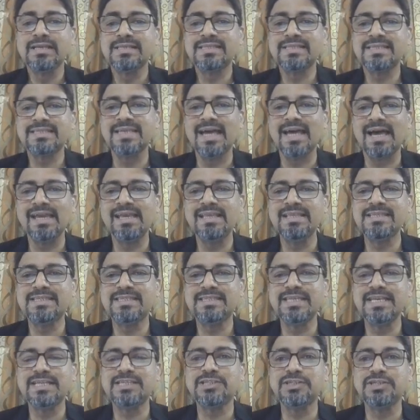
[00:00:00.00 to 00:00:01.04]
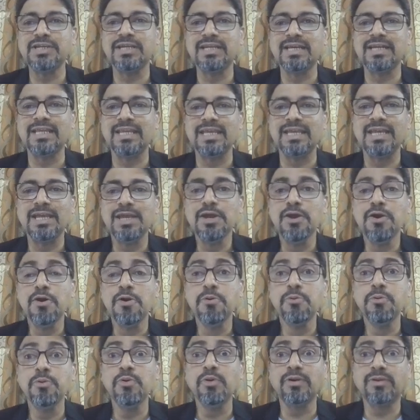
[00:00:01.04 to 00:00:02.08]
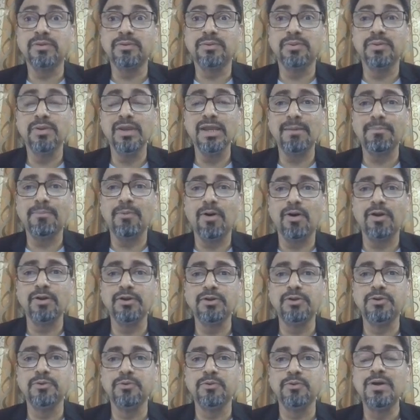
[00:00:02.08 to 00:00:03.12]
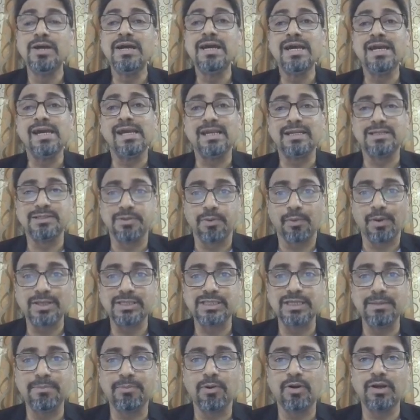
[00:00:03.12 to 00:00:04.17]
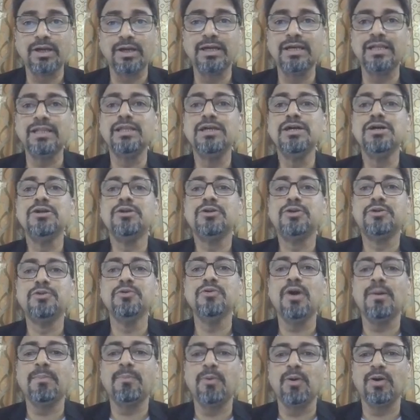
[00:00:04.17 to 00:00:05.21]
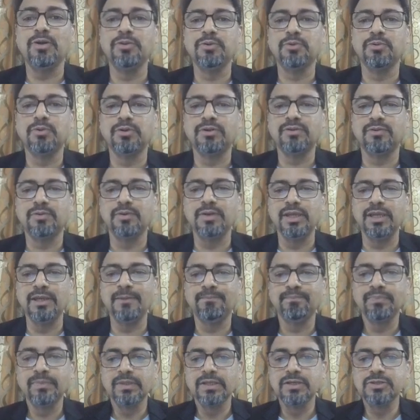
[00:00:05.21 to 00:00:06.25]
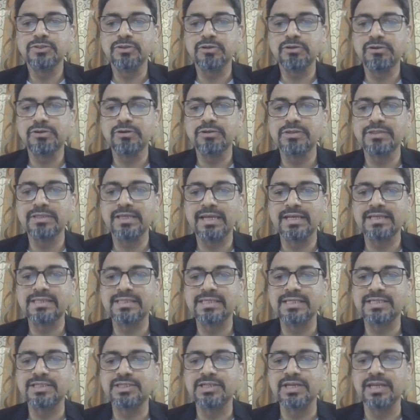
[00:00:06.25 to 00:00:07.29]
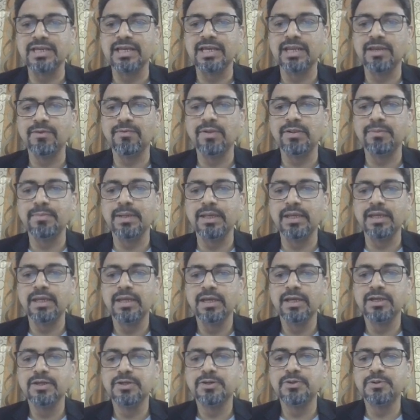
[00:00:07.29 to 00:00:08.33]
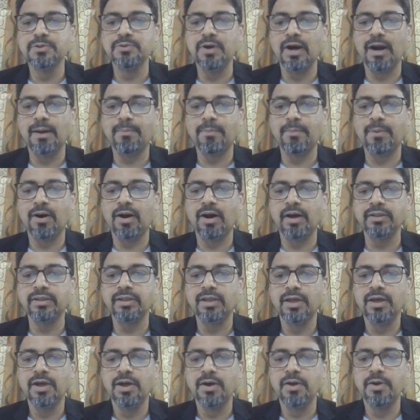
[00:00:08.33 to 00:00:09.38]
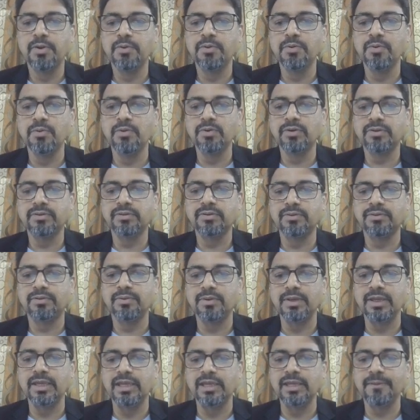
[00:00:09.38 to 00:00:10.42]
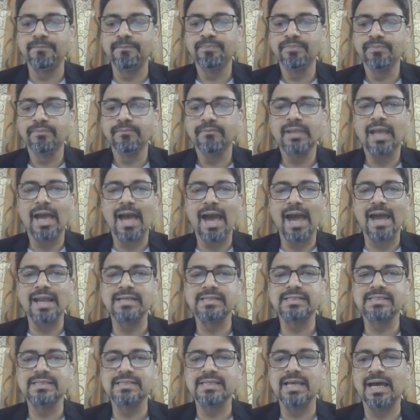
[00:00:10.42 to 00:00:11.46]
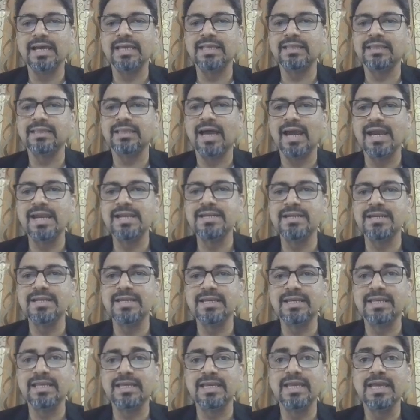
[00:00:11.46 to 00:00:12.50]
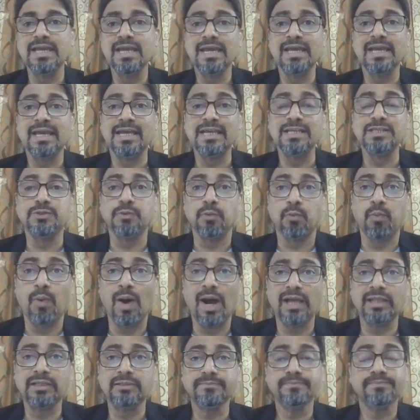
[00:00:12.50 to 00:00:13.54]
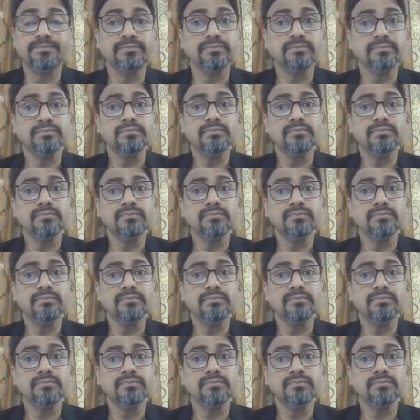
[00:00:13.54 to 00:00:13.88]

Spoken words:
Sine 60 degree, root 3 upon 2. Its reciprocal 2 upon root 3. So cosec 60 degree will be 2 upon root 3. And sine 90 degree is 1.